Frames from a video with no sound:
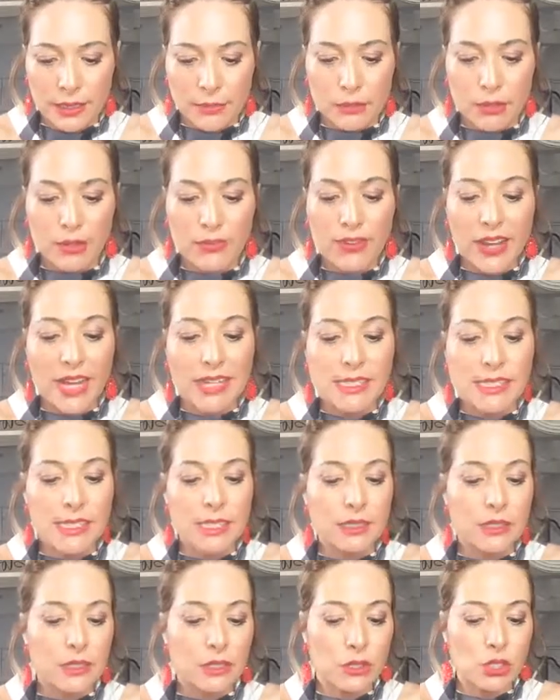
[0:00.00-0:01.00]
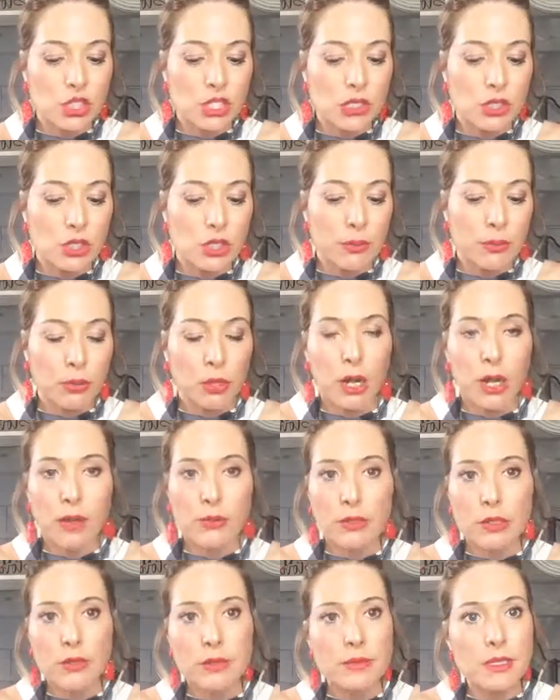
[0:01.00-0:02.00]
Provide solutions to
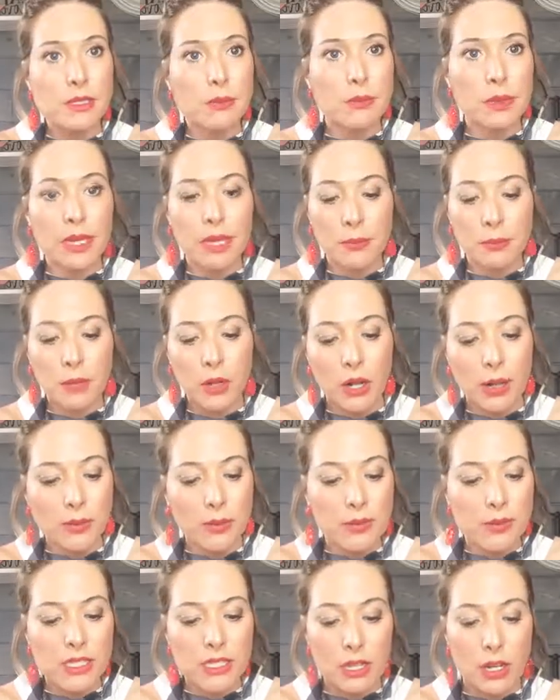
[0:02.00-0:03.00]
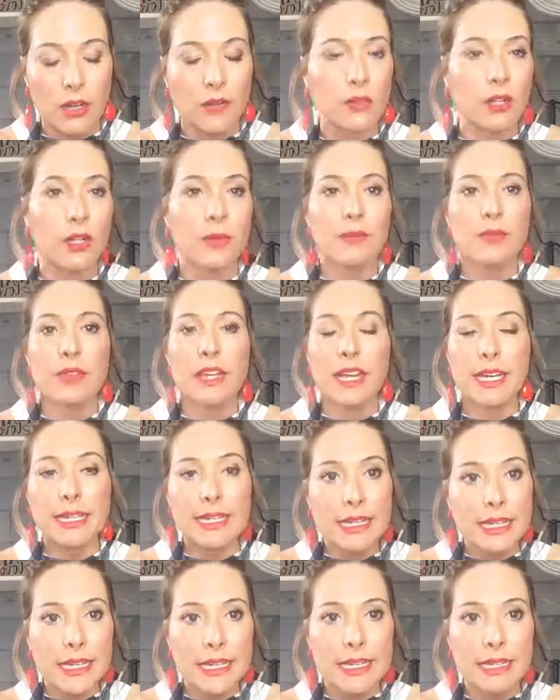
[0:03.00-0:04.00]
problems. Be a problem solver.
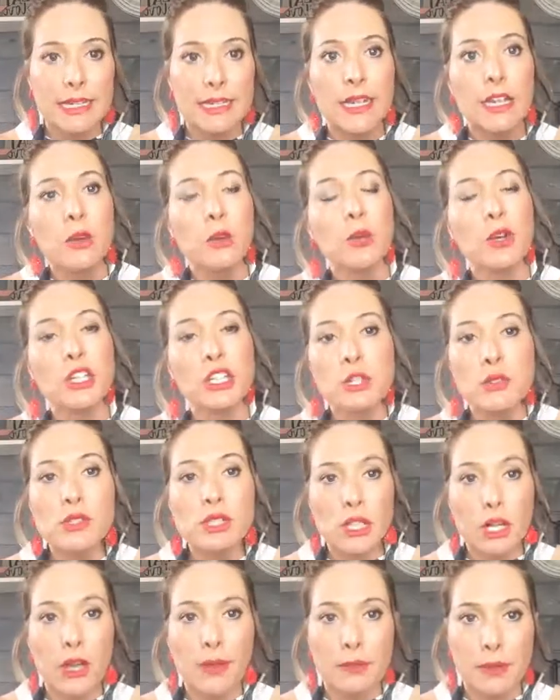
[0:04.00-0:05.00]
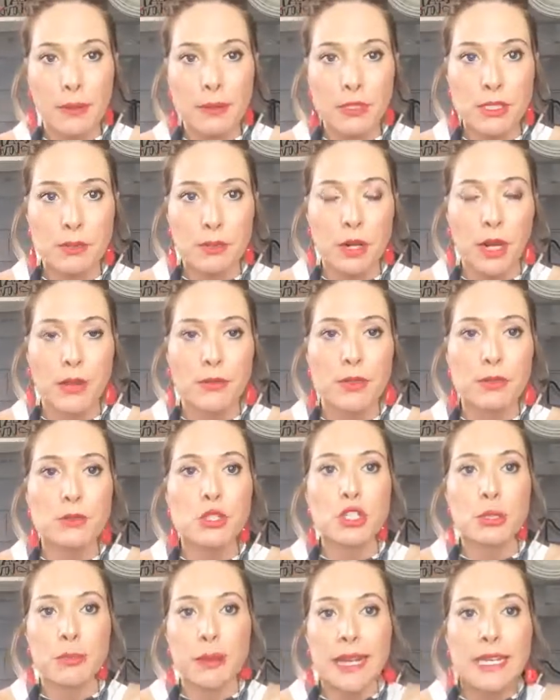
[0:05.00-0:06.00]
Again, when you solve people's
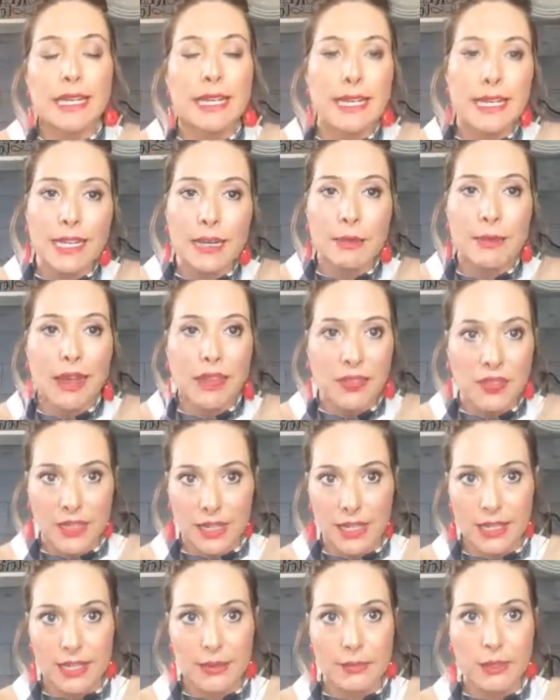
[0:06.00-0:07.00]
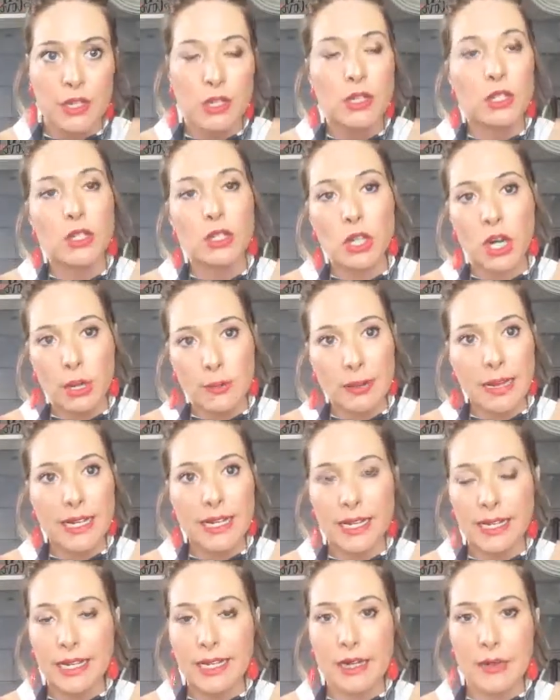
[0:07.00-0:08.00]
problems, you're making it about them. You're not
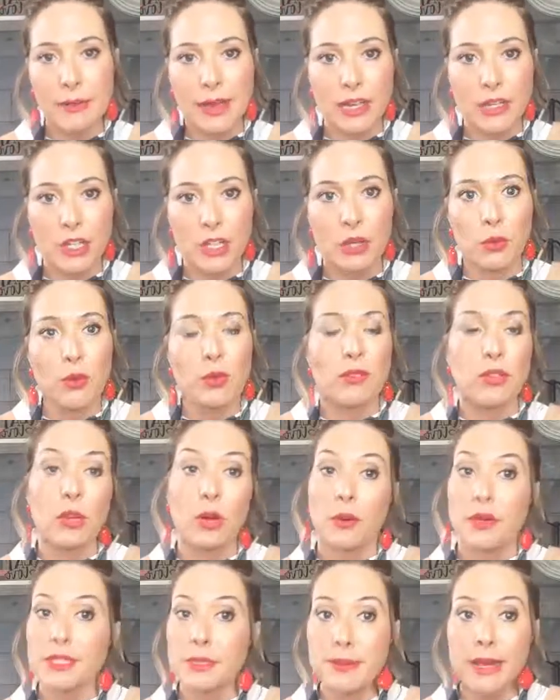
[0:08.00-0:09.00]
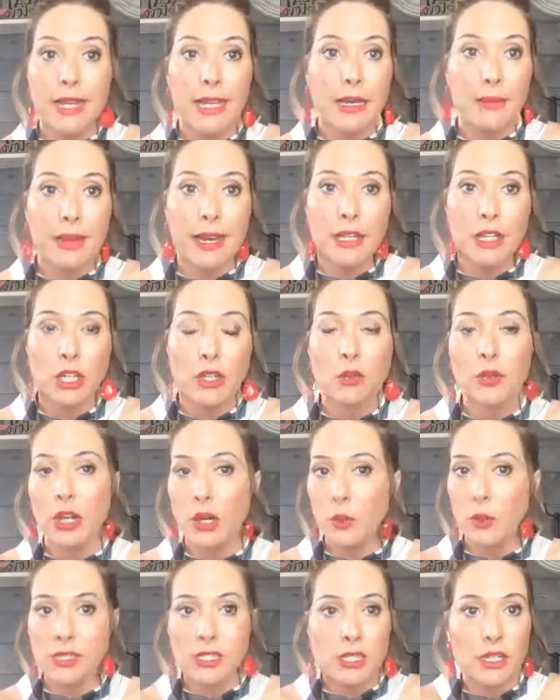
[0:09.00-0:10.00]
making it about you. If you always make it about you,
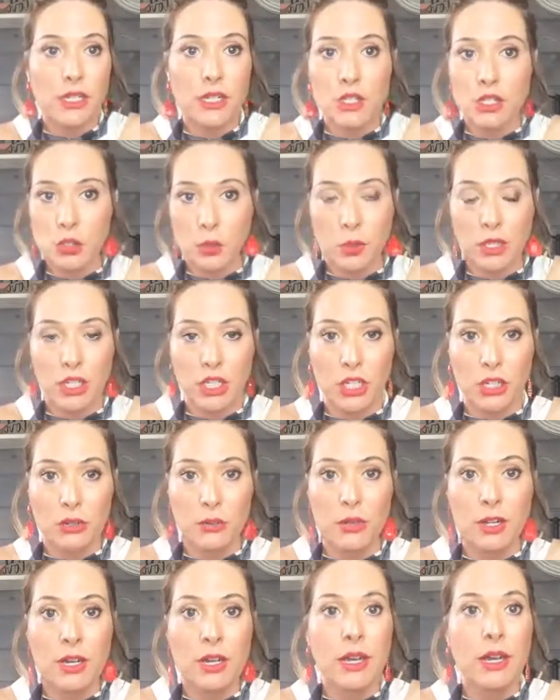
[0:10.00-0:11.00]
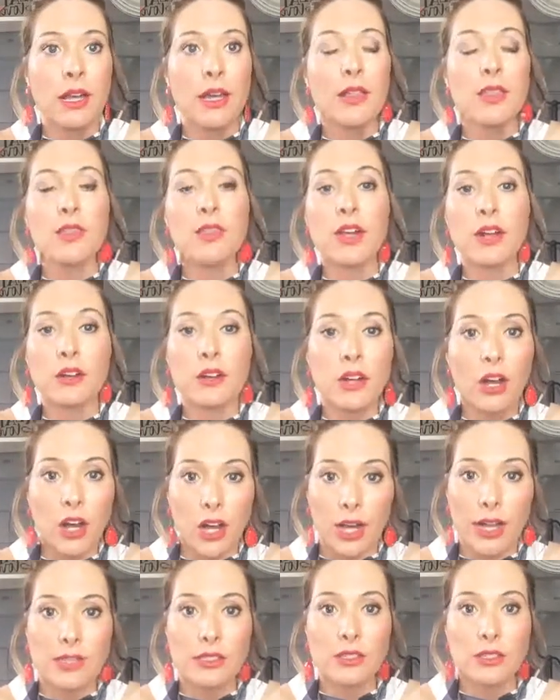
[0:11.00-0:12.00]
no one's going to join you. They're
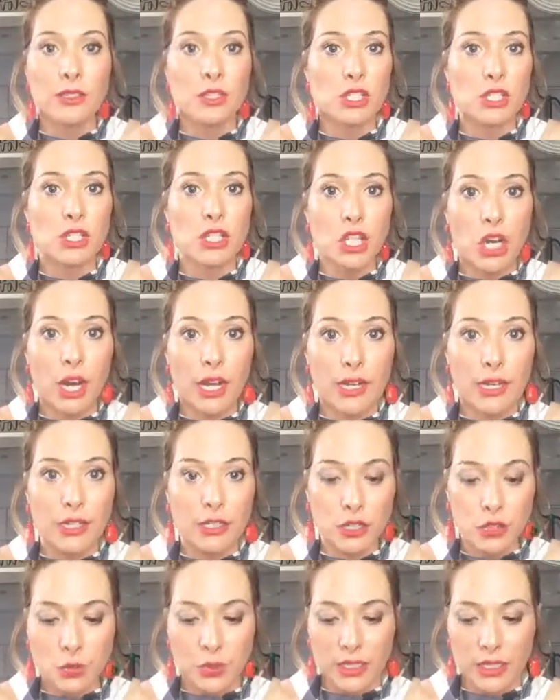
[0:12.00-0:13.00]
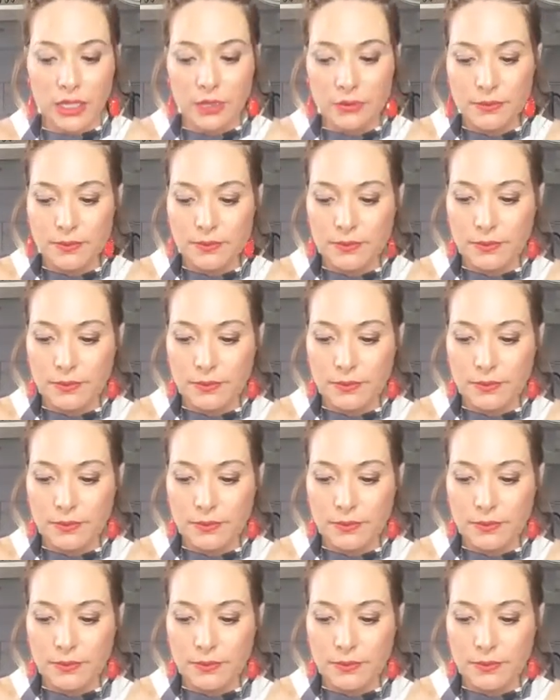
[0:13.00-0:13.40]
not. They're just not going to join you.